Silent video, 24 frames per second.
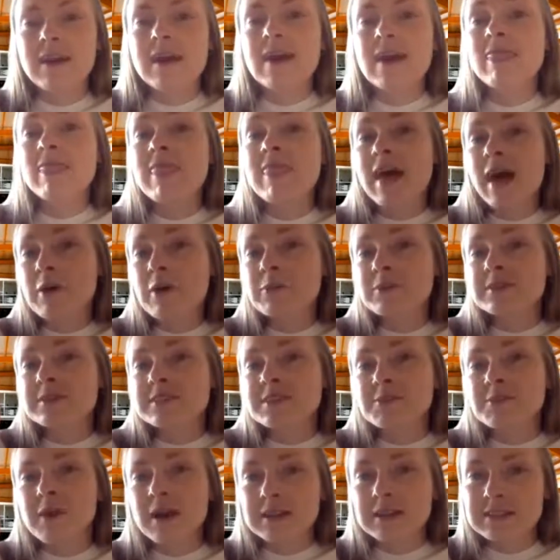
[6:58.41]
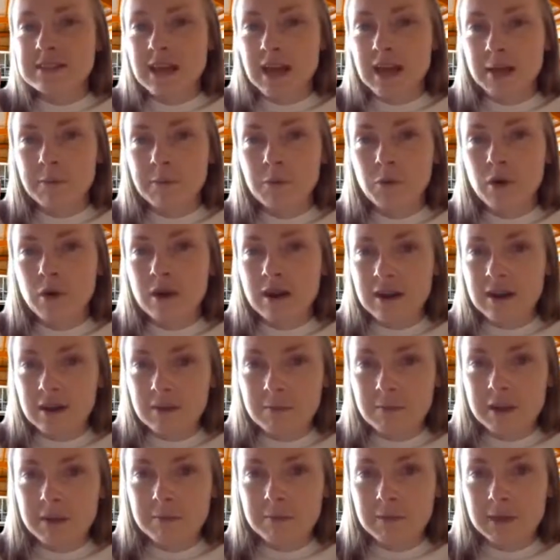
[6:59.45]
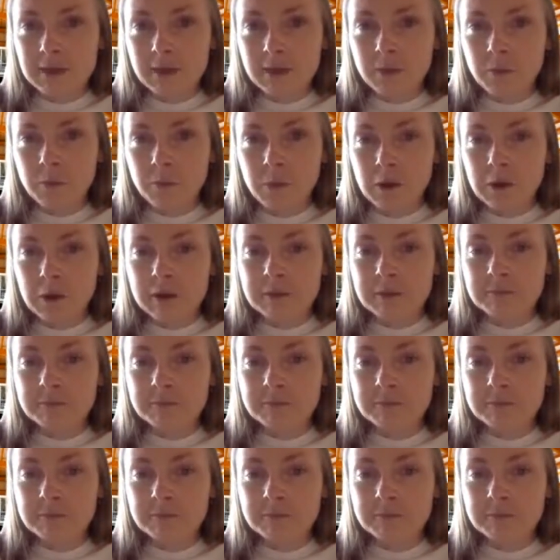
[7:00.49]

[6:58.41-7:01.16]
And that was the right time where Airbnb could work.